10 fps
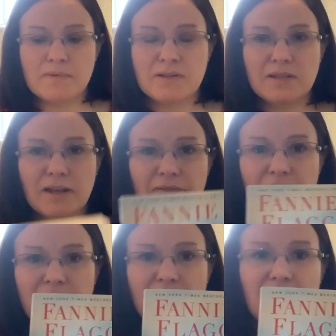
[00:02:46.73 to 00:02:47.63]

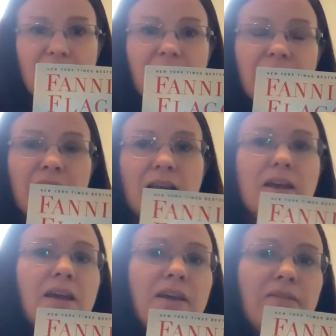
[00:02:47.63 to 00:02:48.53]
Definitely,
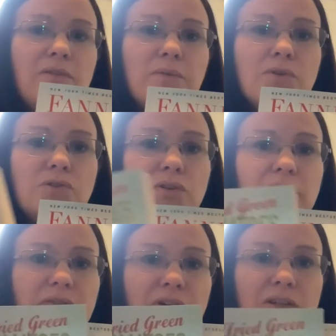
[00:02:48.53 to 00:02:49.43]
if you enjoyed the
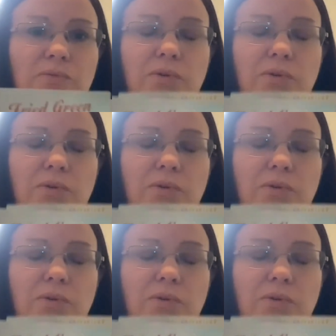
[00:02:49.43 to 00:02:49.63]
first